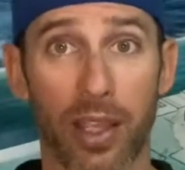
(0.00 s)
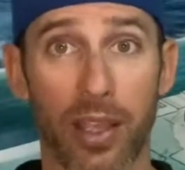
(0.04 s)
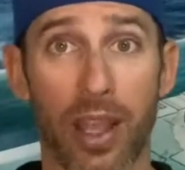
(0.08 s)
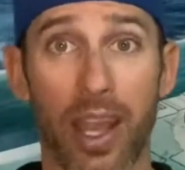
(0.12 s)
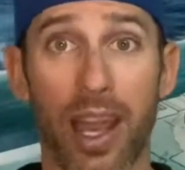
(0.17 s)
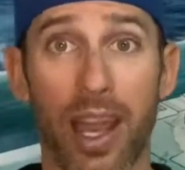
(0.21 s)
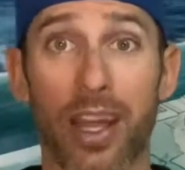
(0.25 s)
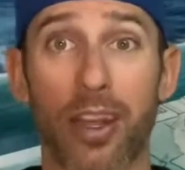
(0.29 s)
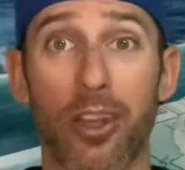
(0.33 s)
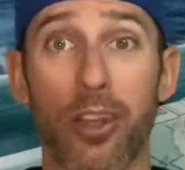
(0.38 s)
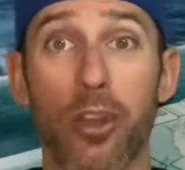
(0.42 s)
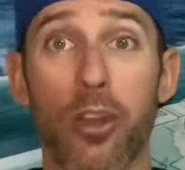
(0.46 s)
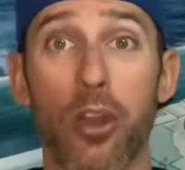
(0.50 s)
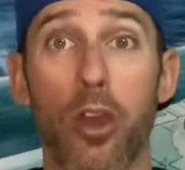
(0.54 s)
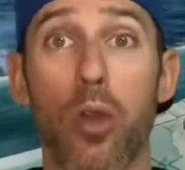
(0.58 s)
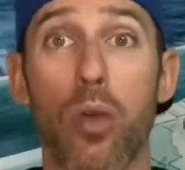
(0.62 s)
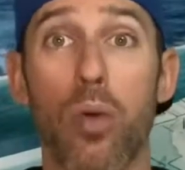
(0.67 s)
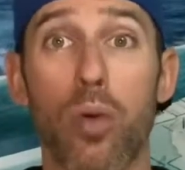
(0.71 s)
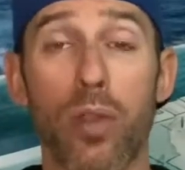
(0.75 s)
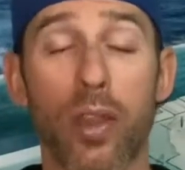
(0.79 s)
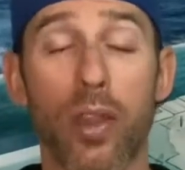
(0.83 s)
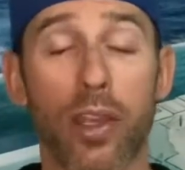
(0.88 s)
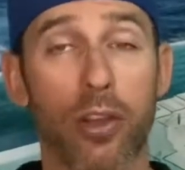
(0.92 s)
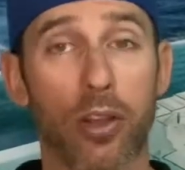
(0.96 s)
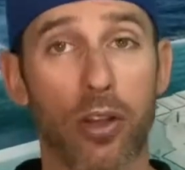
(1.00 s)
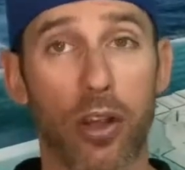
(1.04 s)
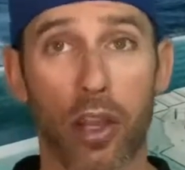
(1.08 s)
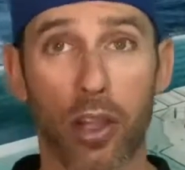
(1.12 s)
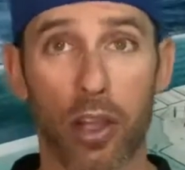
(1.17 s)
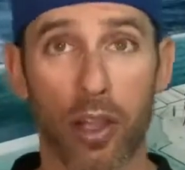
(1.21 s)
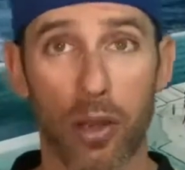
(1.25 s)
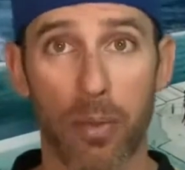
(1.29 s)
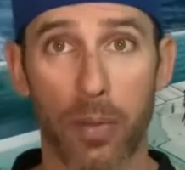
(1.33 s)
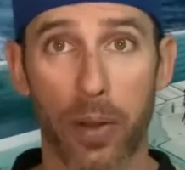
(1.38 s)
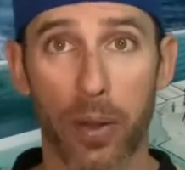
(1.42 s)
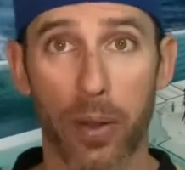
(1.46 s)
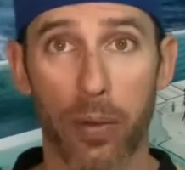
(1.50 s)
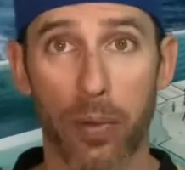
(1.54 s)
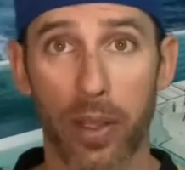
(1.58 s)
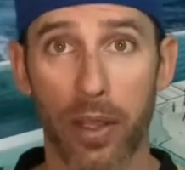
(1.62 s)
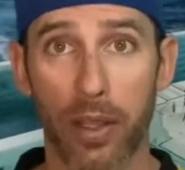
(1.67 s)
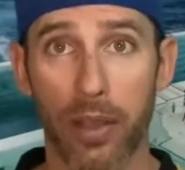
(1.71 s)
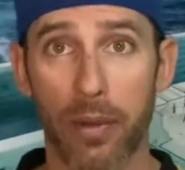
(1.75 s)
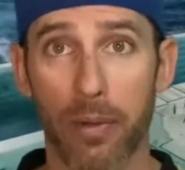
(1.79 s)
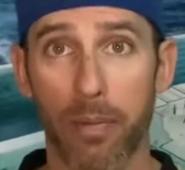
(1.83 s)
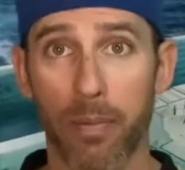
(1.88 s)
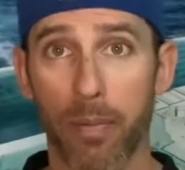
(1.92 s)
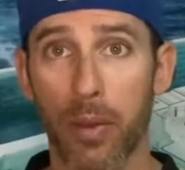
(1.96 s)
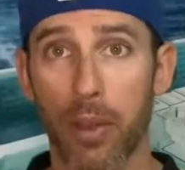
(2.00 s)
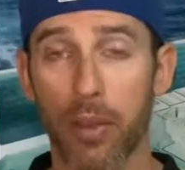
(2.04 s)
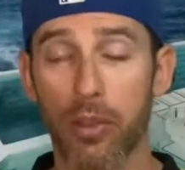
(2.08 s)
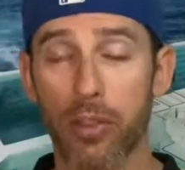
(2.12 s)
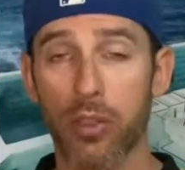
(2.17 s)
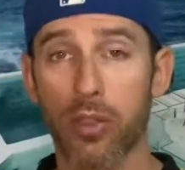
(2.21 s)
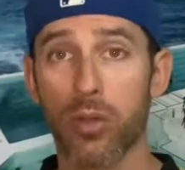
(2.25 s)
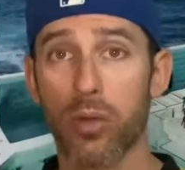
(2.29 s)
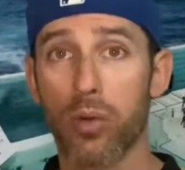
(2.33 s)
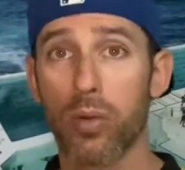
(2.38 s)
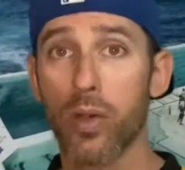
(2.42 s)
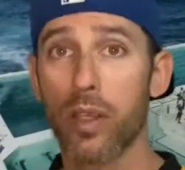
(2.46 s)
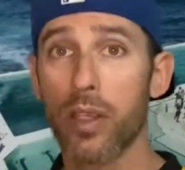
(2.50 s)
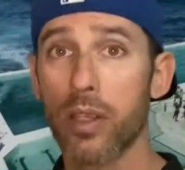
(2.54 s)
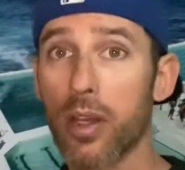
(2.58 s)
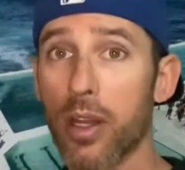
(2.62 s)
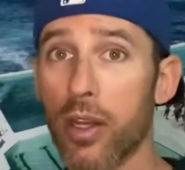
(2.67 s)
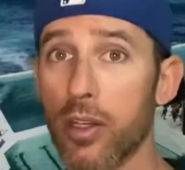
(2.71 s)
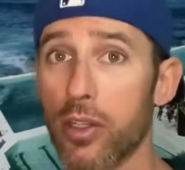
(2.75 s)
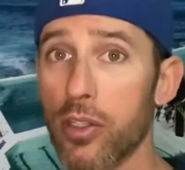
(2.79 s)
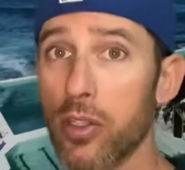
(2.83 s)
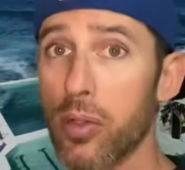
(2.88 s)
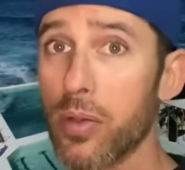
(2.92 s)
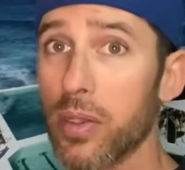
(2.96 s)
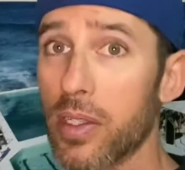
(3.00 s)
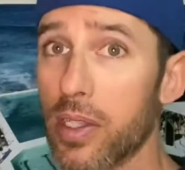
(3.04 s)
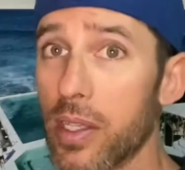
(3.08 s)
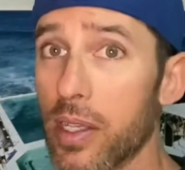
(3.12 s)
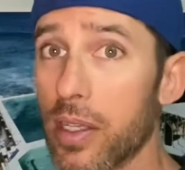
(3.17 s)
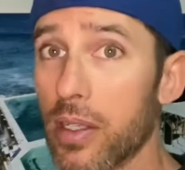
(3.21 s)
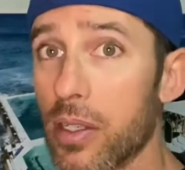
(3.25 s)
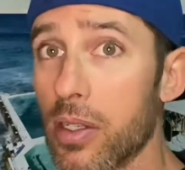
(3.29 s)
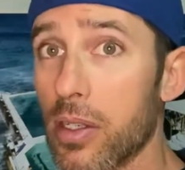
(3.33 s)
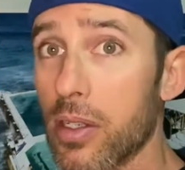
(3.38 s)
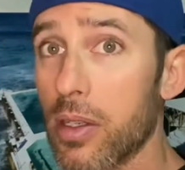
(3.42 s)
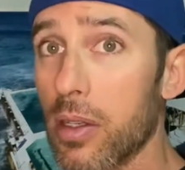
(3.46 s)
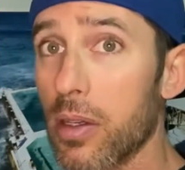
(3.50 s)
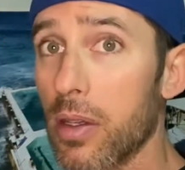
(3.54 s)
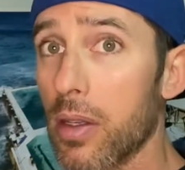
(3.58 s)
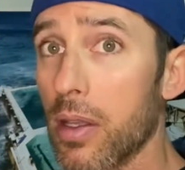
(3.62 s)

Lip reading: How do you know that you're not going to butt wink? So what you got to do is this.